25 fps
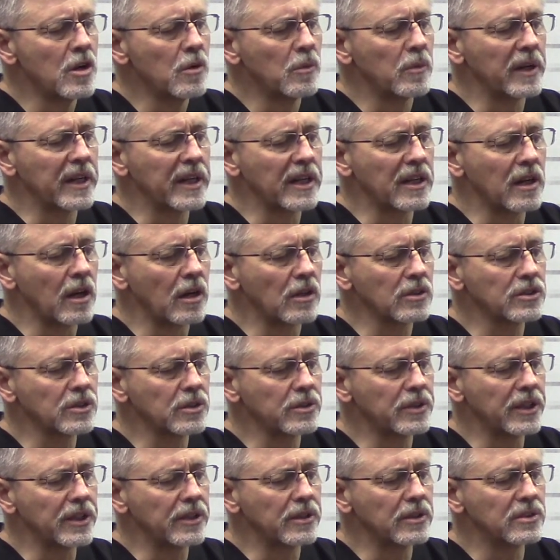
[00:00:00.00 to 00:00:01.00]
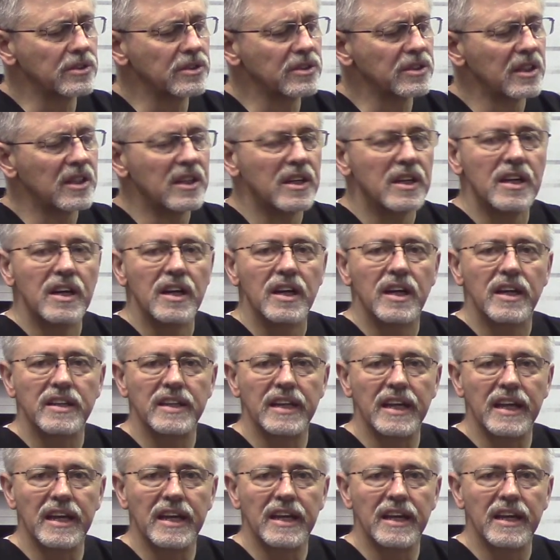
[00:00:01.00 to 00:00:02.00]
We can also use
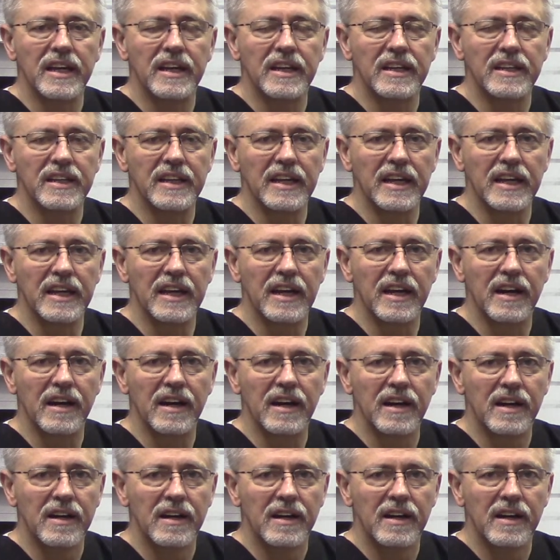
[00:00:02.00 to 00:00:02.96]
the